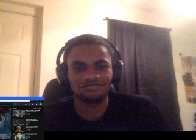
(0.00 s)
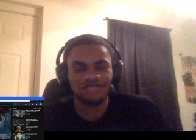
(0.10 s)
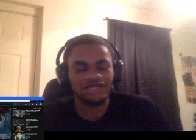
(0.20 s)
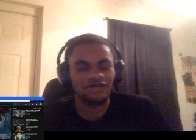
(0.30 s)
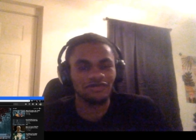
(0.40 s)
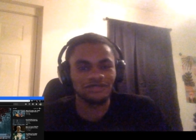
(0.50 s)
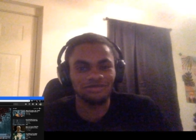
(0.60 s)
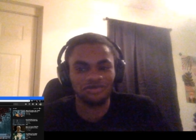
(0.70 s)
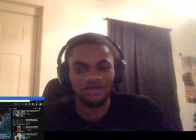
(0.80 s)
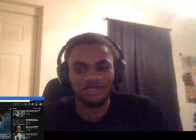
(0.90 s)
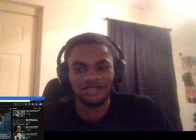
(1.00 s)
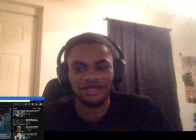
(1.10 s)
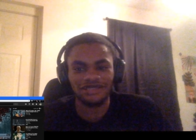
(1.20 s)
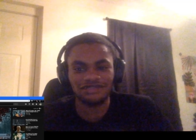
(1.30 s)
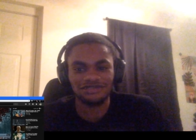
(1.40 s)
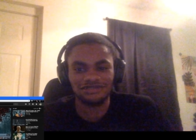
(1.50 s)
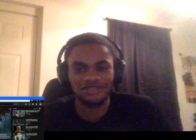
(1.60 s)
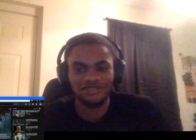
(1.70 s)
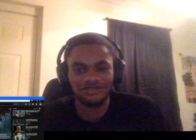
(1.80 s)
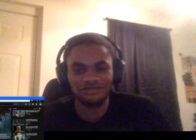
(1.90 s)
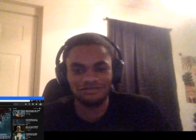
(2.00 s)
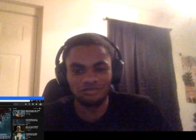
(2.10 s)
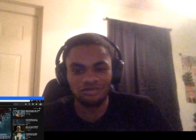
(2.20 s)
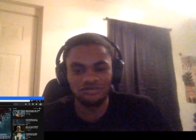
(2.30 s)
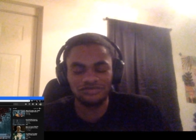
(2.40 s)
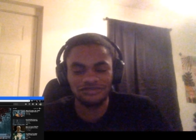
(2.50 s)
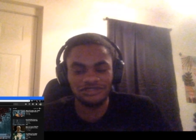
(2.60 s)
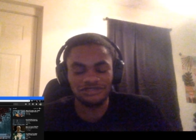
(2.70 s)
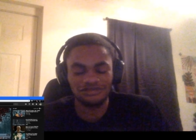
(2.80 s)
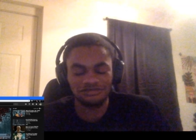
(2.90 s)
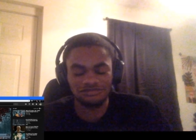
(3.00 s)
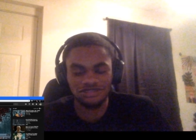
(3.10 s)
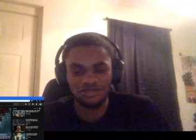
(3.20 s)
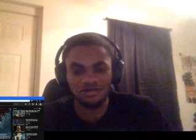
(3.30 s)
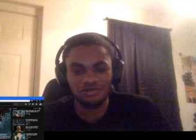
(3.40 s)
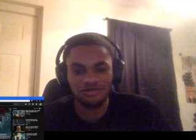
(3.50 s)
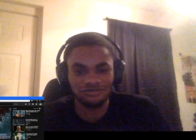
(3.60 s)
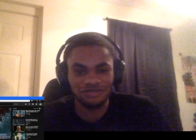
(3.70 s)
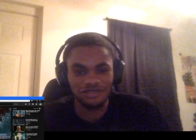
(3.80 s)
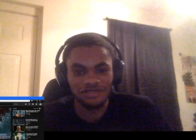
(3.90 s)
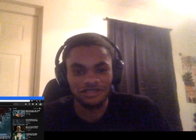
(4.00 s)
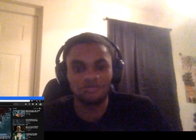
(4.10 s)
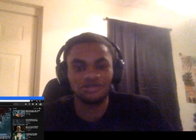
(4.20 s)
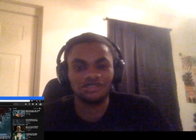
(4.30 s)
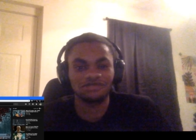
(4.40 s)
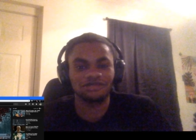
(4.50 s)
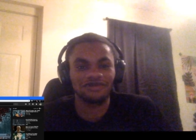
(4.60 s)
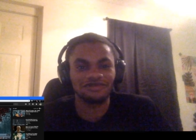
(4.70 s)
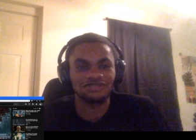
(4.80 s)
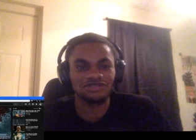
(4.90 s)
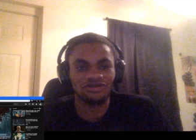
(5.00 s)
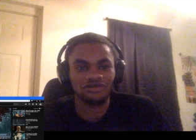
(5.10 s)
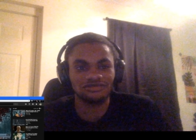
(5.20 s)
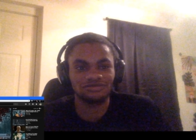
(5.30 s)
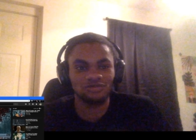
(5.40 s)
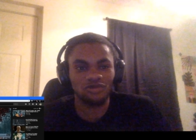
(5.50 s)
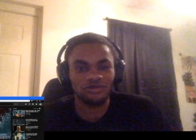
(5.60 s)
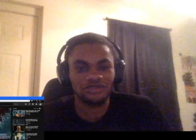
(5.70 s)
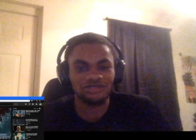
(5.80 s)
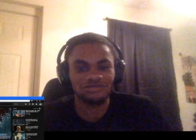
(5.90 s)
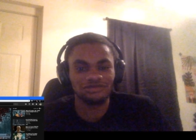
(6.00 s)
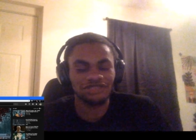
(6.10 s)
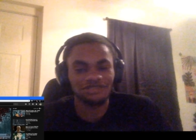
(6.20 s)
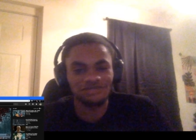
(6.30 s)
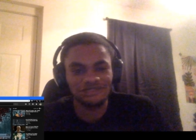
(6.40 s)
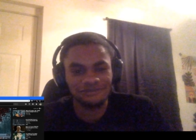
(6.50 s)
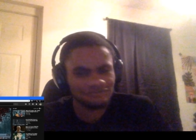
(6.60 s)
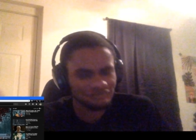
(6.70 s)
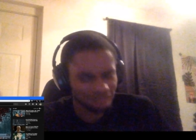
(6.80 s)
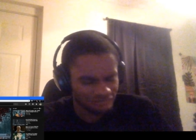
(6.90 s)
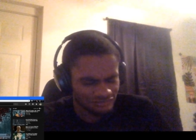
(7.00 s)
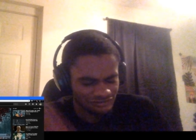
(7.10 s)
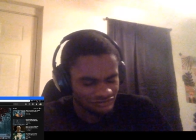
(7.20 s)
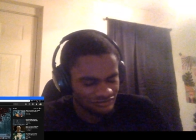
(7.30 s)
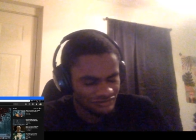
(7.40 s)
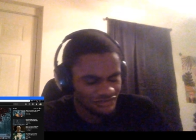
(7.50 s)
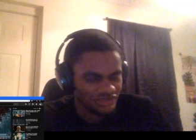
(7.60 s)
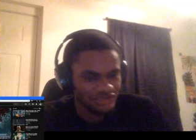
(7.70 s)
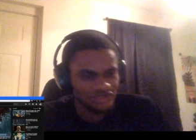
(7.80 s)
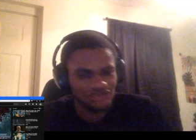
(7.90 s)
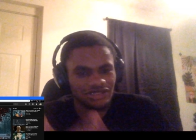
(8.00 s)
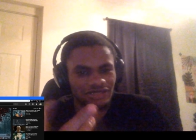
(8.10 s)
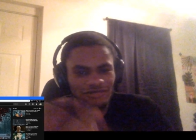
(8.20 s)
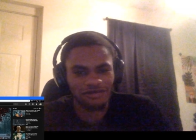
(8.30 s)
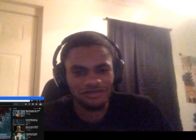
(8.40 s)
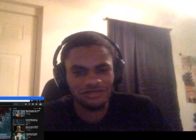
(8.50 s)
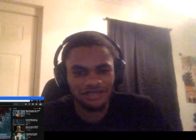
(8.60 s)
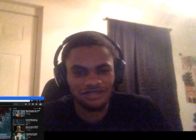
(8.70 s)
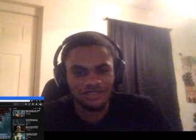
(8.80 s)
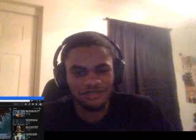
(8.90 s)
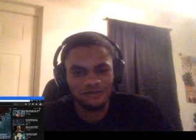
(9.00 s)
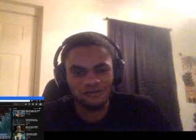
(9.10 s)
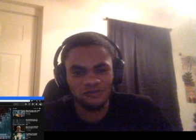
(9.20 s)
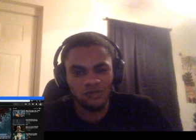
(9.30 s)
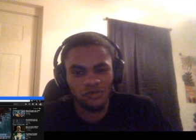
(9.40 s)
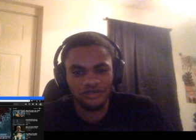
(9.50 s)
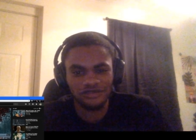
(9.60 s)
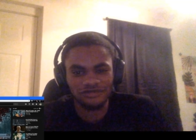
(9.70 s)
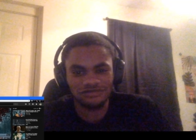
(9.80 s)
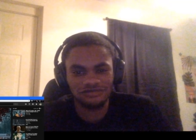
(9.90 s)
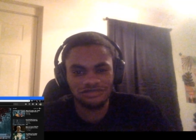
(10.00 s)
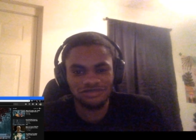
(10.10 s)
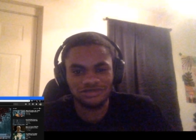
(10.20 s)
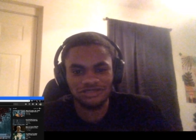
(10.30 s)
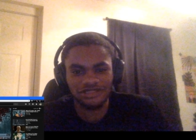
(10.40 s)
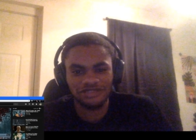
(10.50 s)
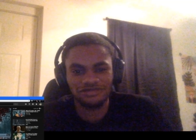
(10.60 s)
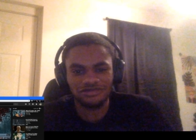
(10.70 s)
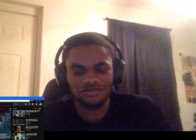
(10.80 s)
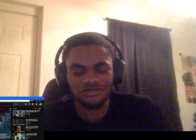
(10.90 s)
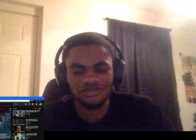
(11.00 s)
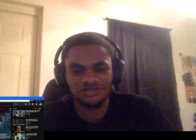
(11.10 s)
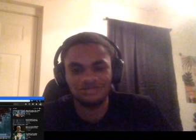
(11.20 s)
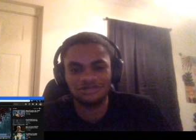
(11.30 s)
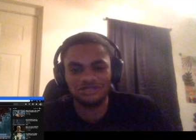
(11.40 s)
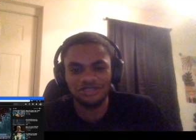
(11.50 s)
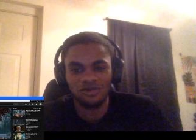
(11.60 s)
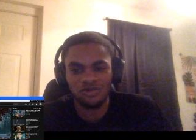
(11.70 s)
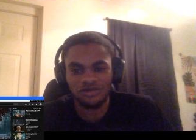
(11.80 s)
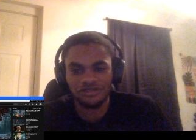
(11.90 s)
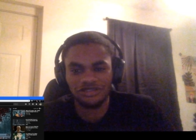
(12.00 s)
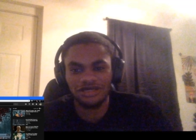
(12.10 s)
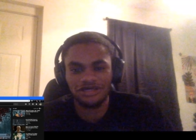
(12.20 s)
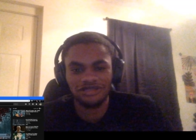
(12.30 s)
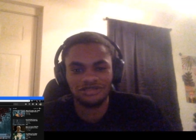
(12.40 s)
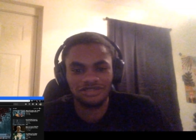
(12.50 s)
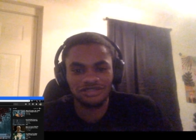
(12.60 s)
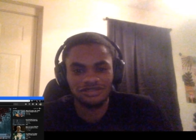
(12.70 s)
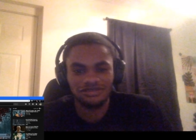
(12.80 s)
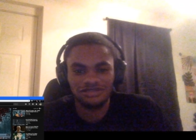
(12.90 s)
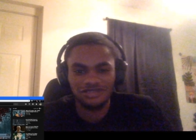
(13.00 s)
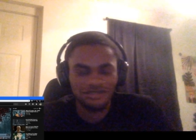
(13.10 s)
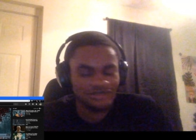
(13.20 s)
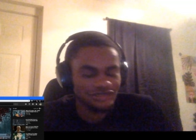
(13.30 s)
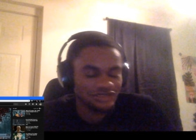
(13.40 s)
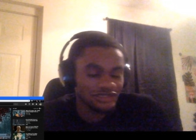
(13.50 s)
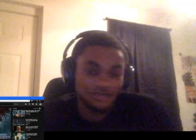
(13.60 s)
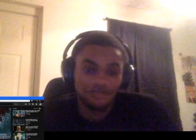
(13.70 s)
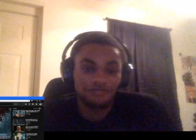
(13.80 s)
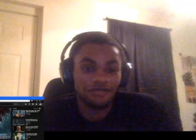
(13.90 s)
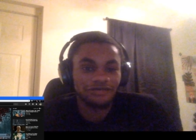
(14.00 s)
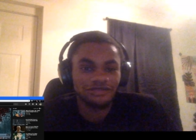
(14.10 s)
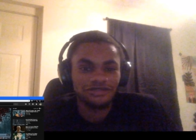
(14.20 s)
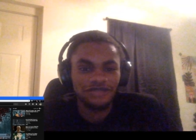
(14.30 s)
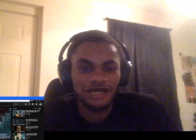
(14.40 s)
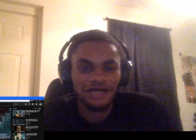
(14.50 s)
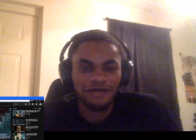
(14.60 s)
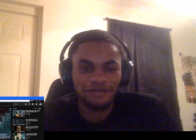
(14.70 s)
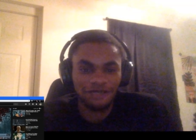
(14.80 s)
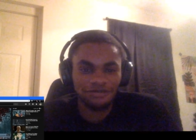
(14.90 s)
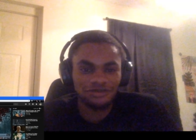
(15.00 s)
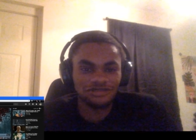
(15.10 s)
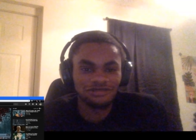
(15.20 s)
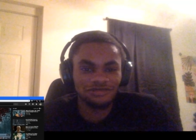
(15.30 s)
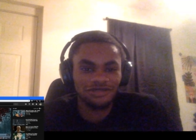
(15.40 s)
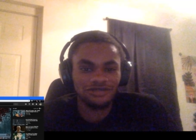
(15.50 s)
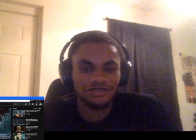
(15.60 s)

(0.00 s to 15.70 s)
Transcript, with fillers: that only Bran has in the movie, in the show, in the the books. I believe all the Starks were Warwicks, but maybe Jon will unlock like Warwick Super Saiyan three, Super Saiyan Warwick God. Maybe I, I, I presume though